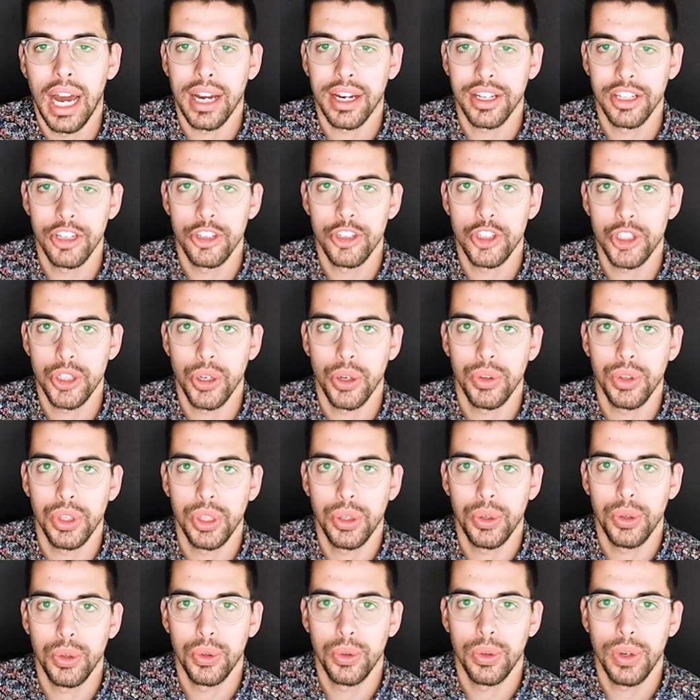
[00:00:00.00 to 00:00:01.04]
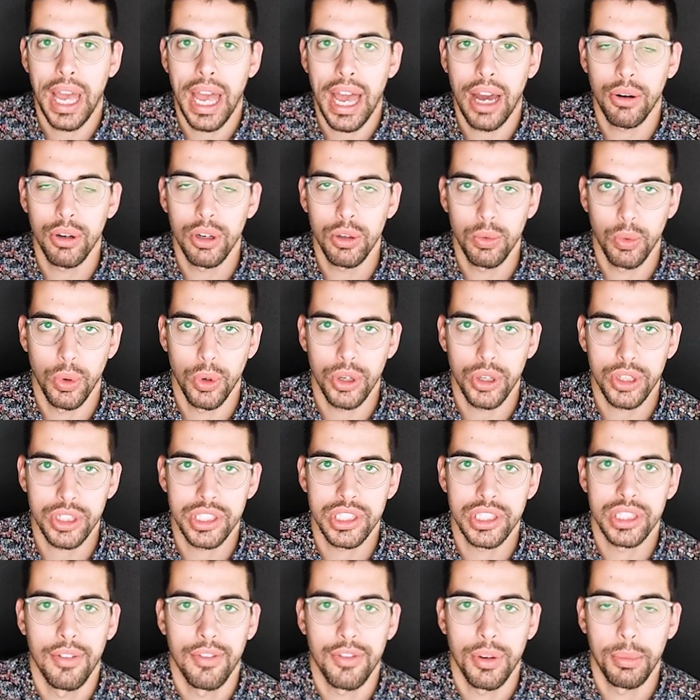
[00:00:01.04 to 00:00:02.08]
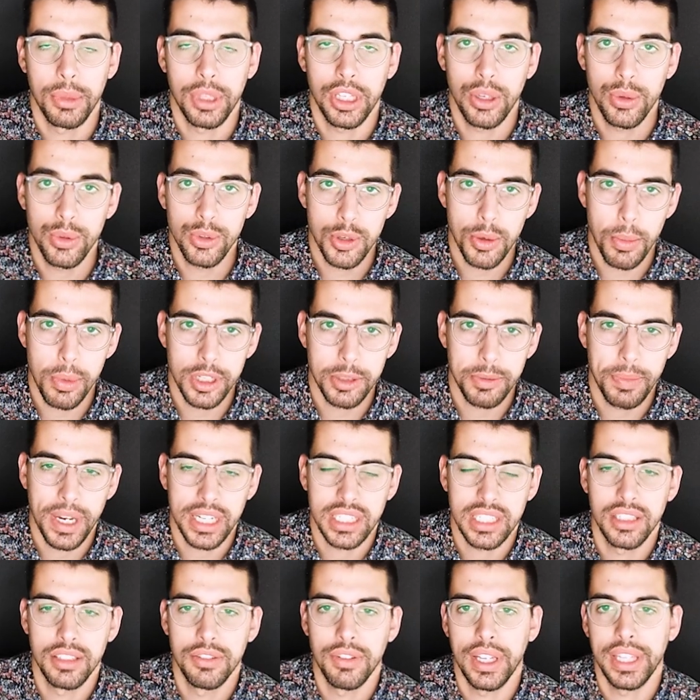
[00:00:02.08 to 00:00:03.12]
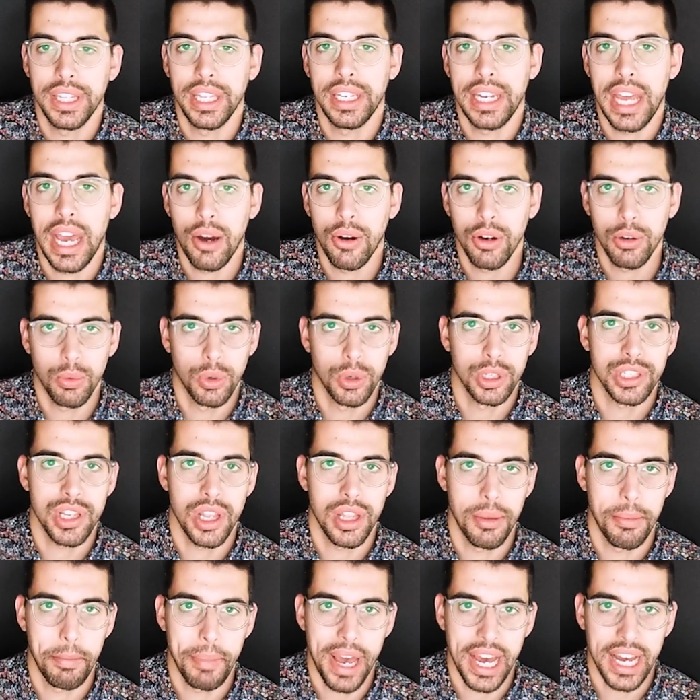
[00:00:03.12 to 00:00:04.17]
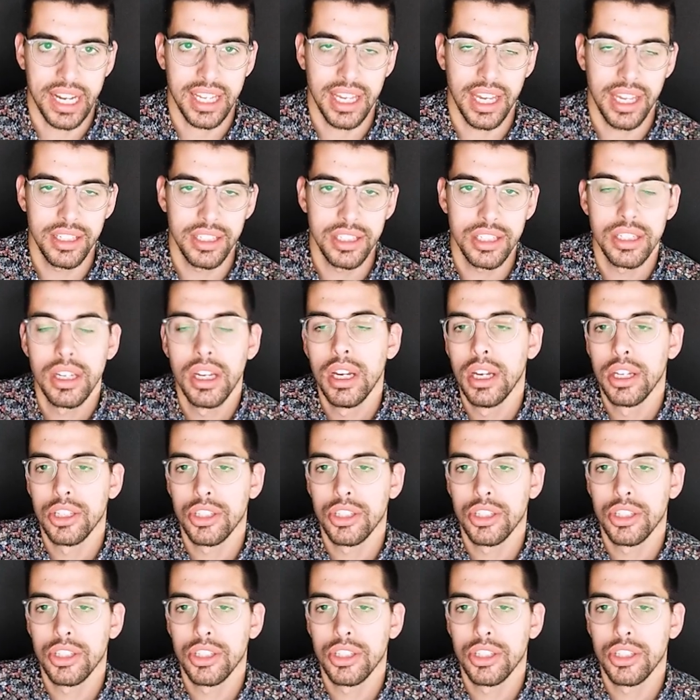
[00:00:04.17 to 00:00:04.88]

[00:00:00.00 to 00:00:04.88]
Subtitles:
I'm going to show you how it works from the user perspective and then how it works on the back end